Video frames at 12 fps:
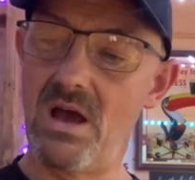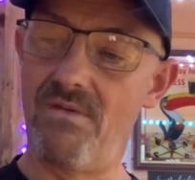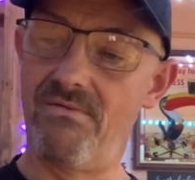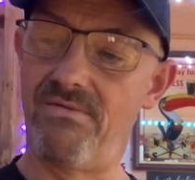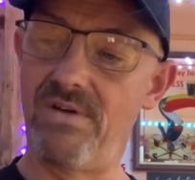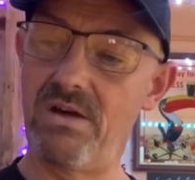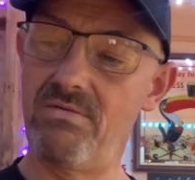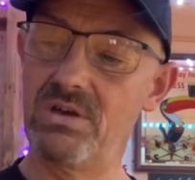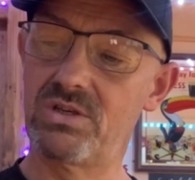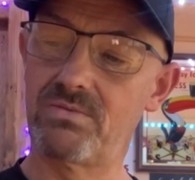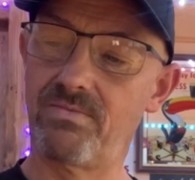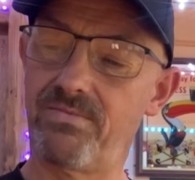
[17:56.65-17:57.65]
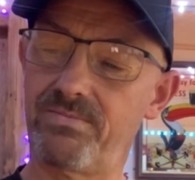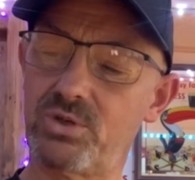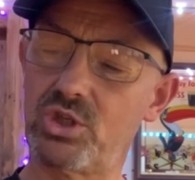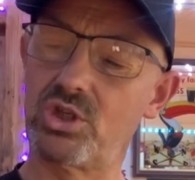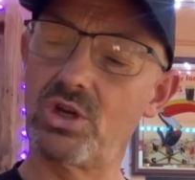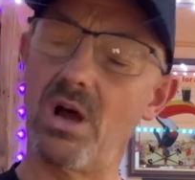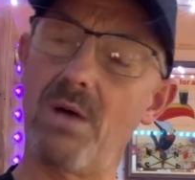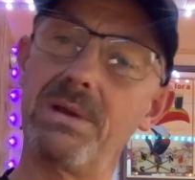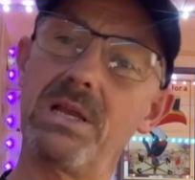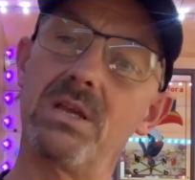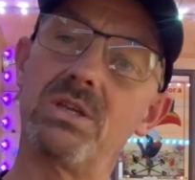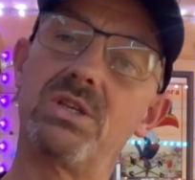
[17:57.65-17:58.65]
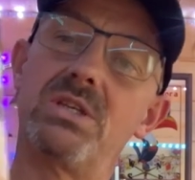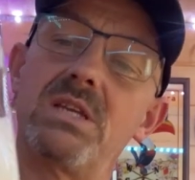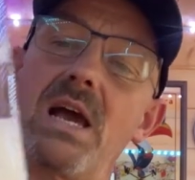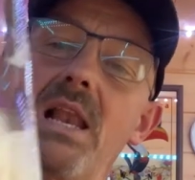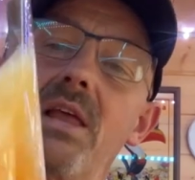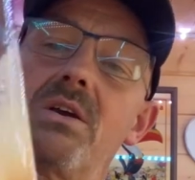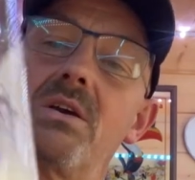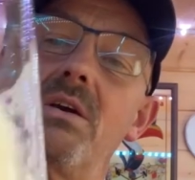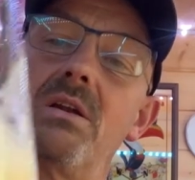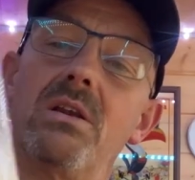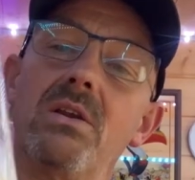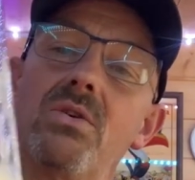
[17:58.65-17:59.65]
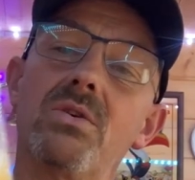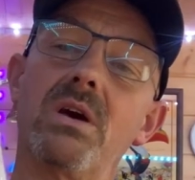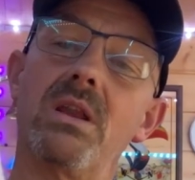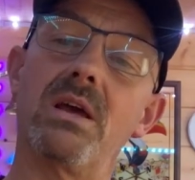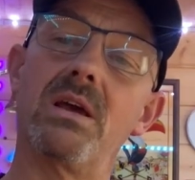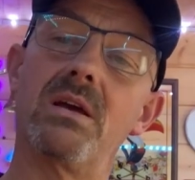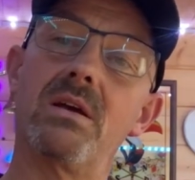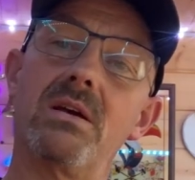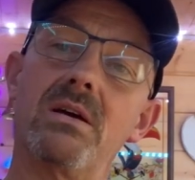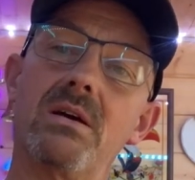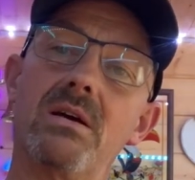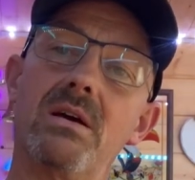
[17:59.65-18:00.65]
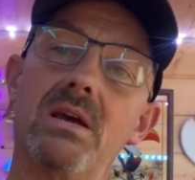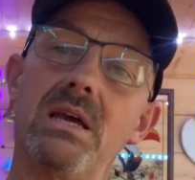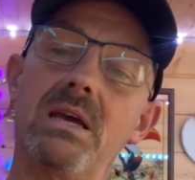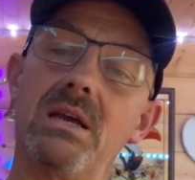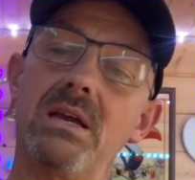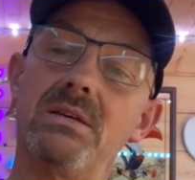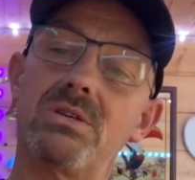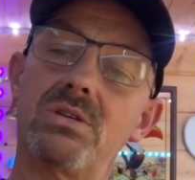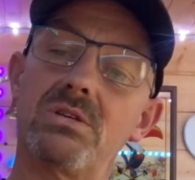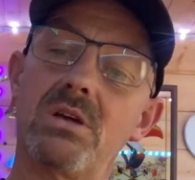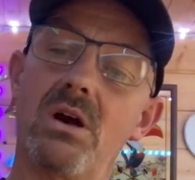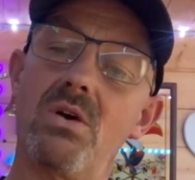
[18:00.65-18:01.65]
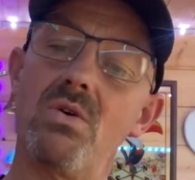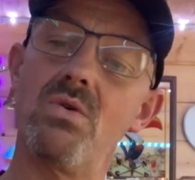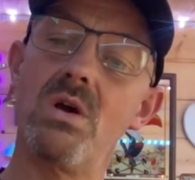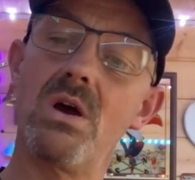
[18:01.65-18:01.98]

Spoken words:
It's delicate. Look at it. It is so